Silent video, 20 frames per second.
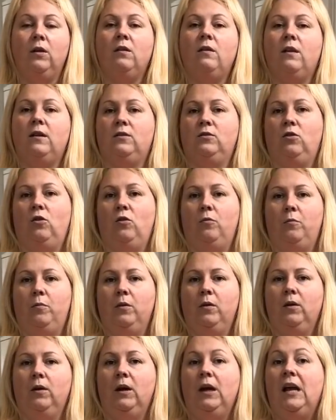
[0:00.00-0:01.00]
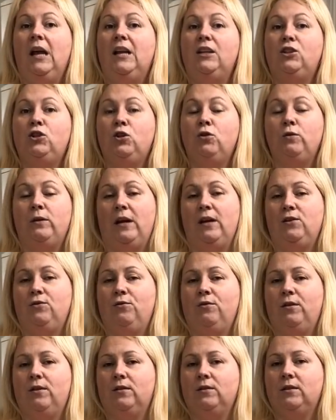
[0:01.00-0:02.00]
things up. It's too
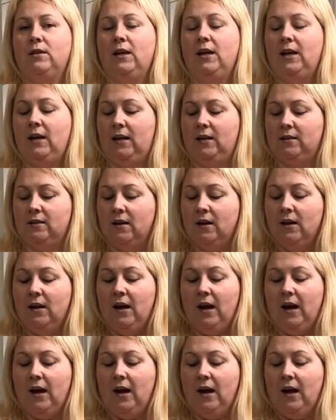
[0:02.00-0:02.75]
dangerous. It is.